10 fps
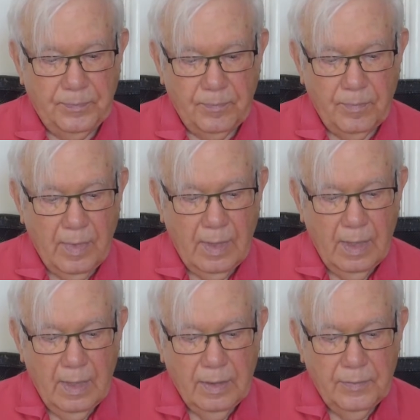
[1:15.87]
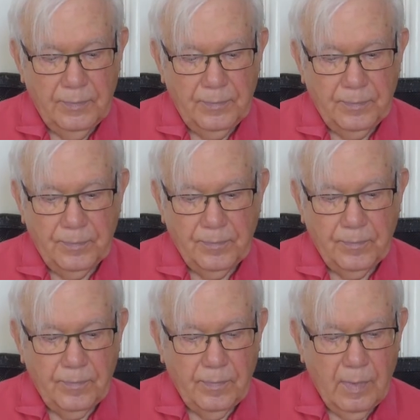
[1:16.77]

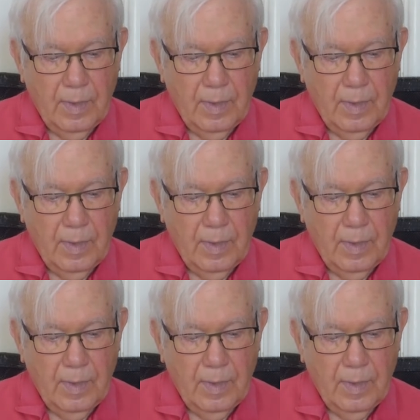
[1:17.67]
(silence)